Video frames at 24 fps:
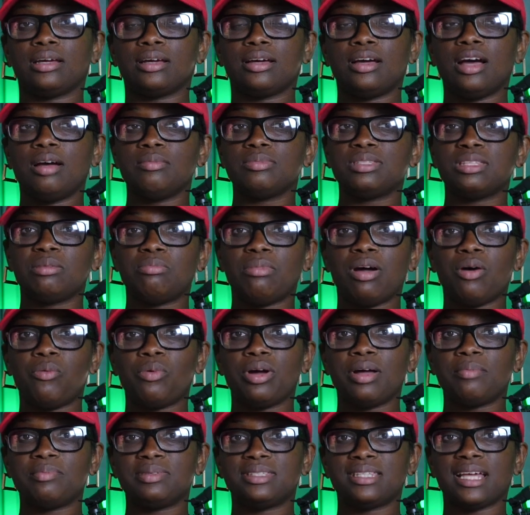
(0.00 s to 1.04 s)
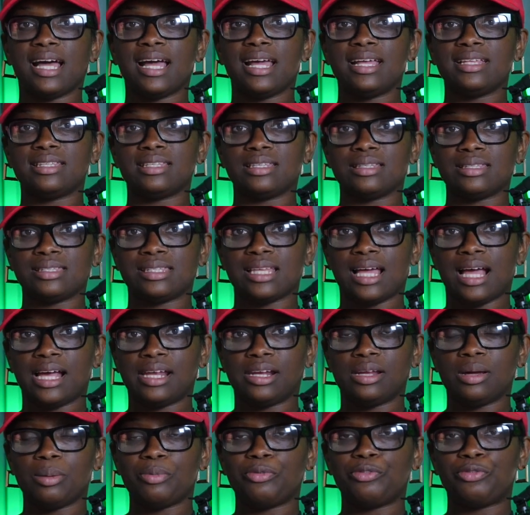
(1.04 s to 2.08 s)
comes to my websites and
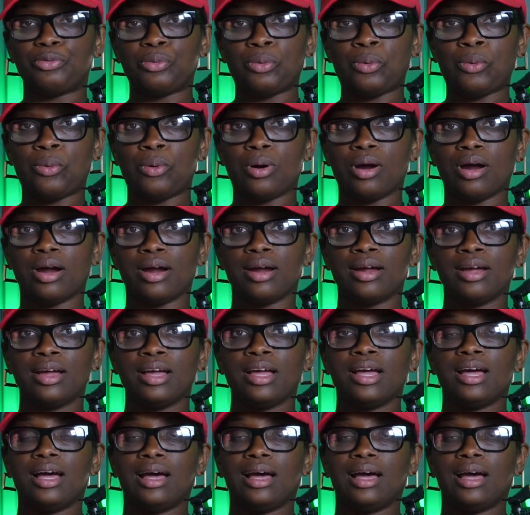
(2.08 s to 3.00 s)
sign up for